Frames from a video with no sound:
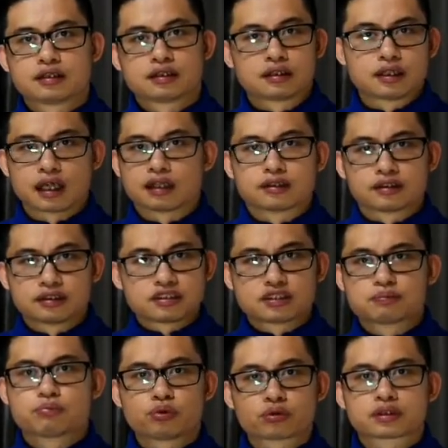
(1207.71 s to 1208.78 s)
Yeah, this
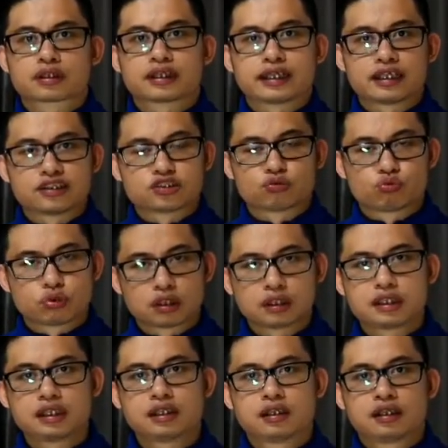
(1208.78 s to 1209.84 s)
book is
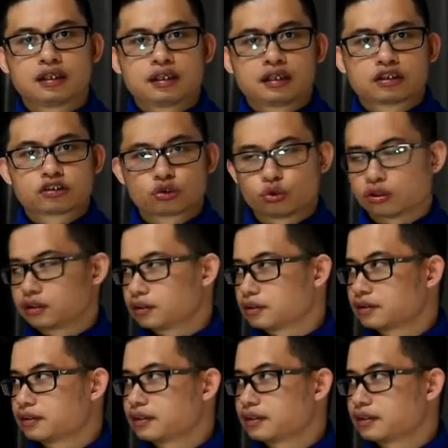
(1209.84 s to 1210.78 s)
really good.